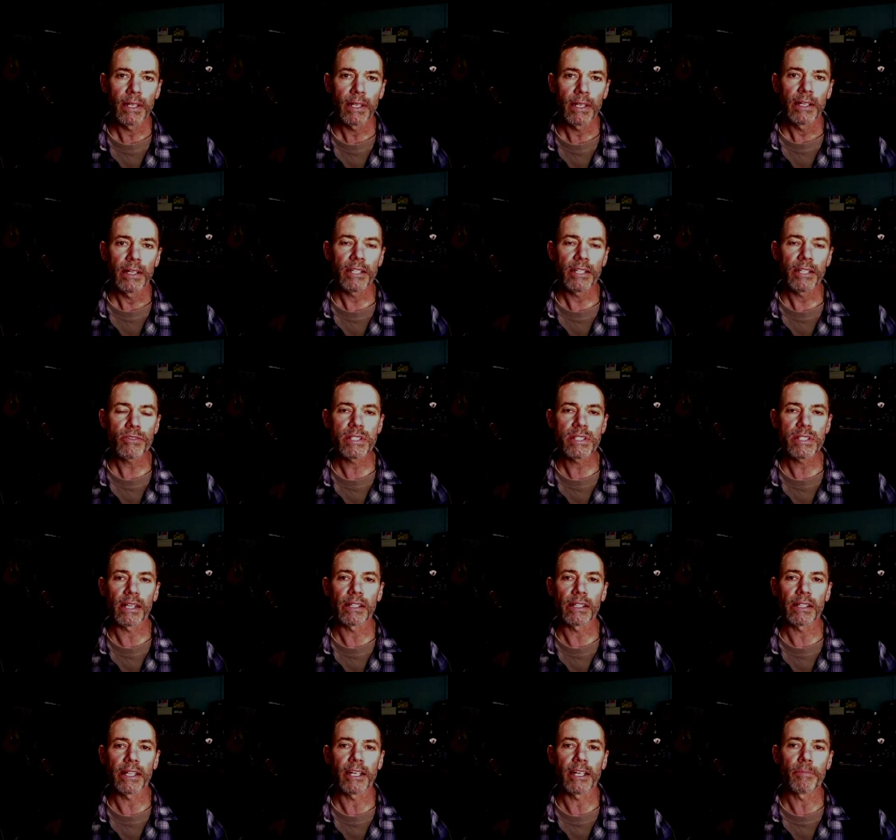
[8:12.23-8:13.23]

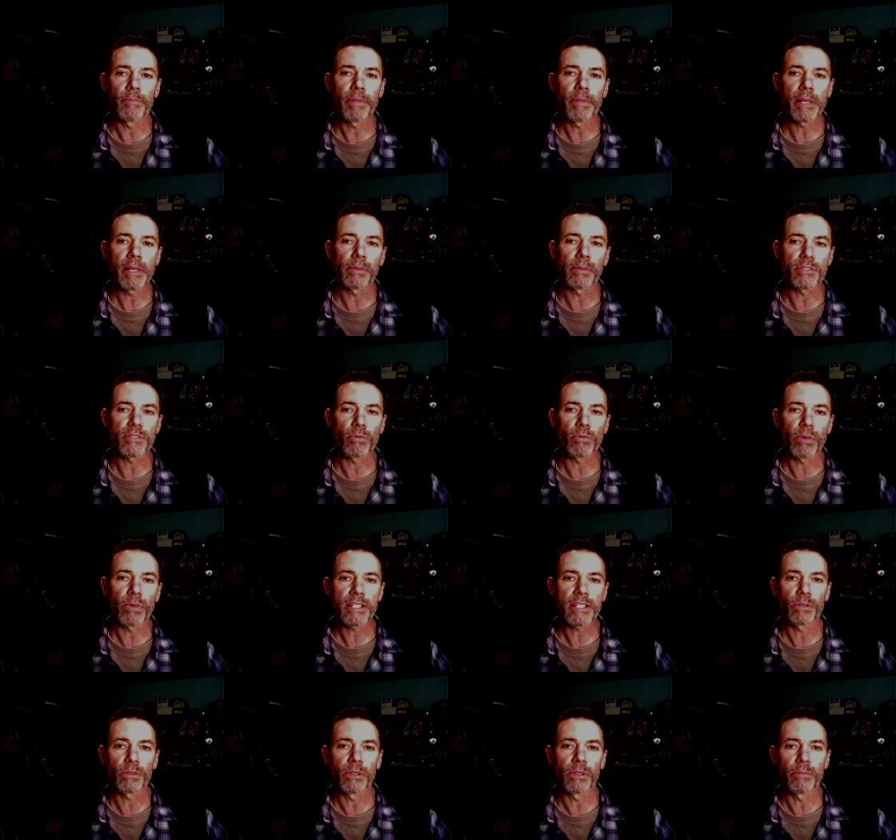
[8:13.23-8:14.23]
Interestingly, in people's rush
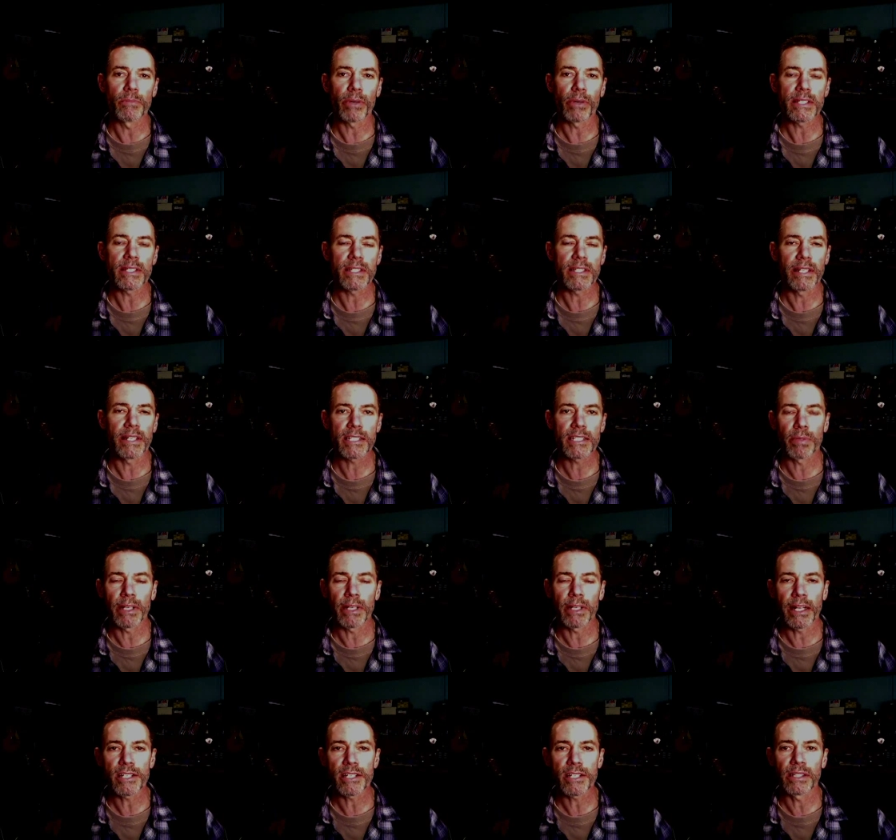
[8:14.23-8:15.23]
to embrace an
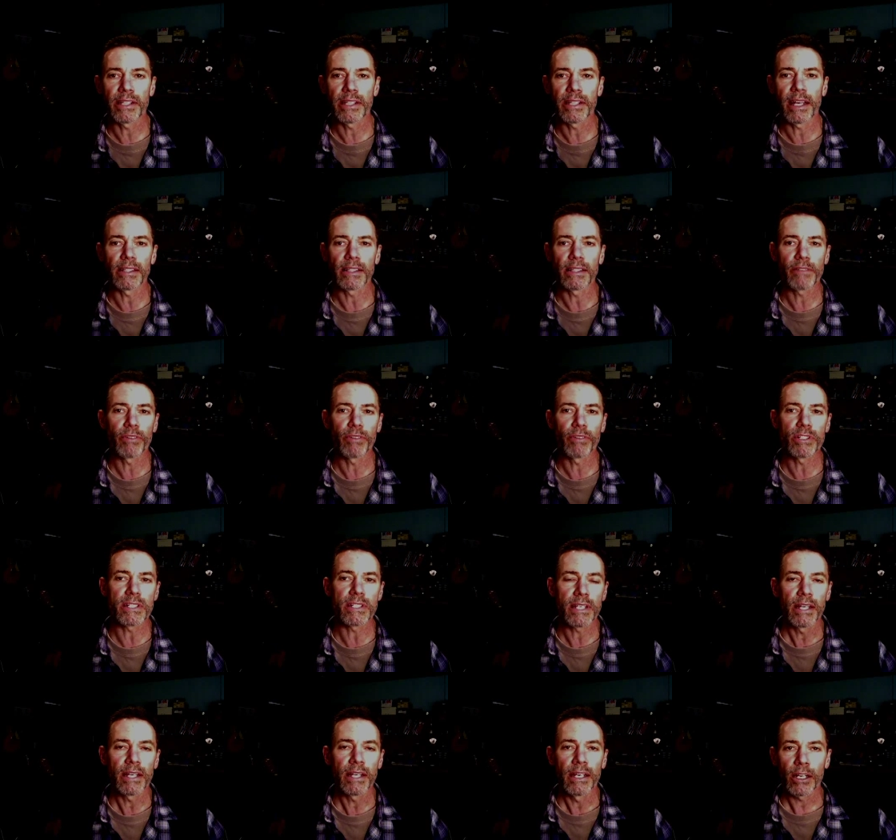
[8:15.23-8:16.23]
explanation that
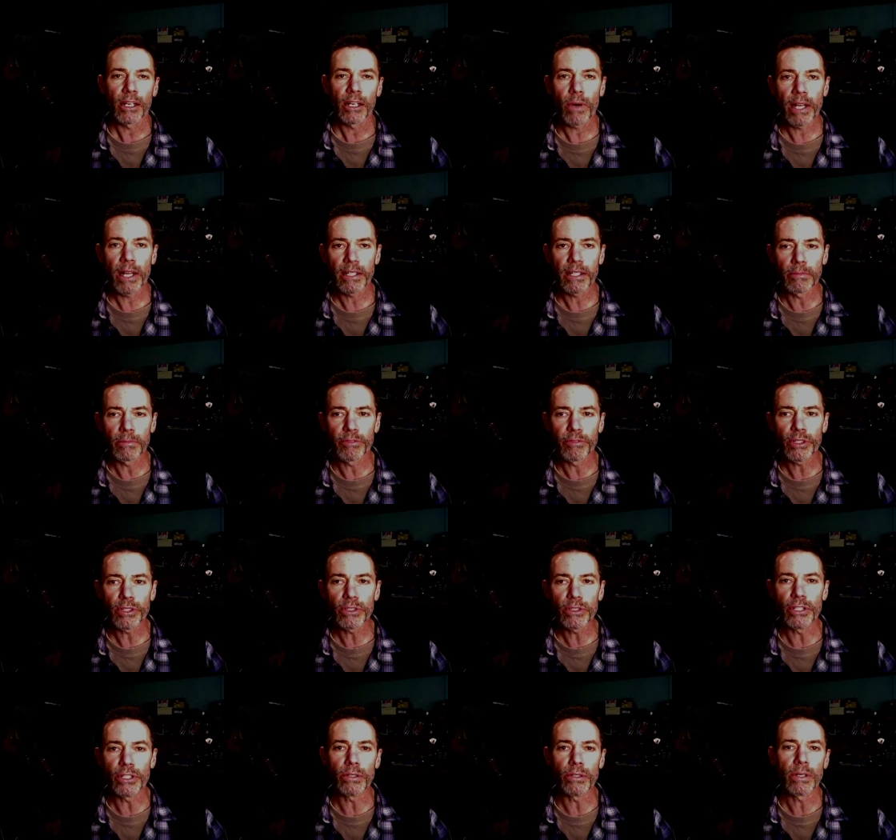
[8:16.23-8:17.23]
leverages quantum
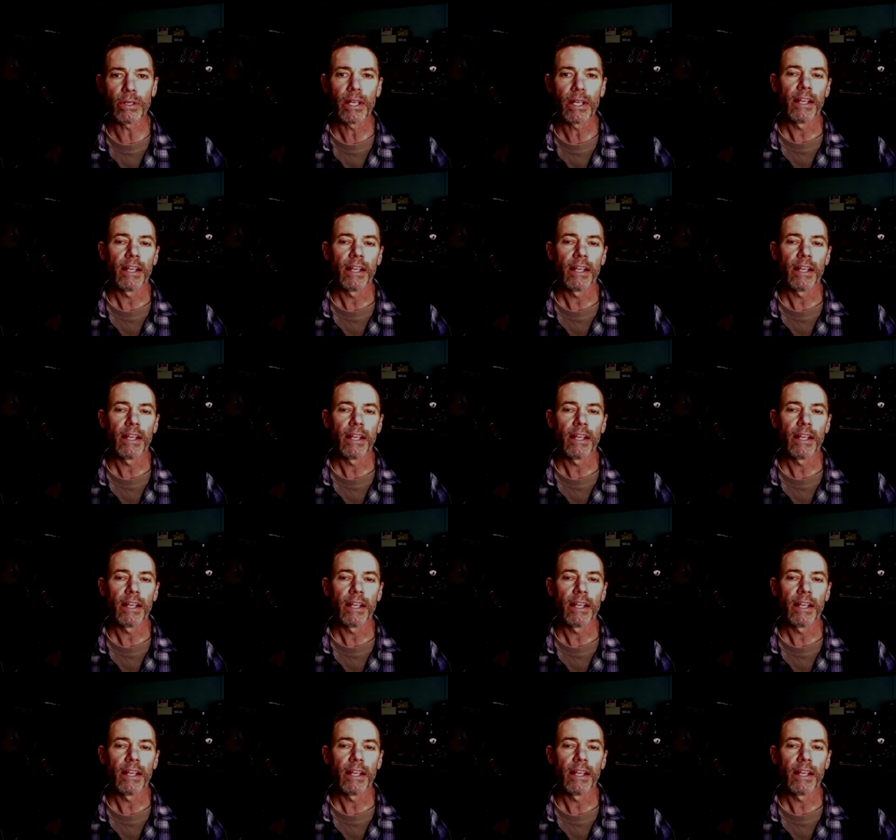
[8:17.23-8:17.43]
voodoo,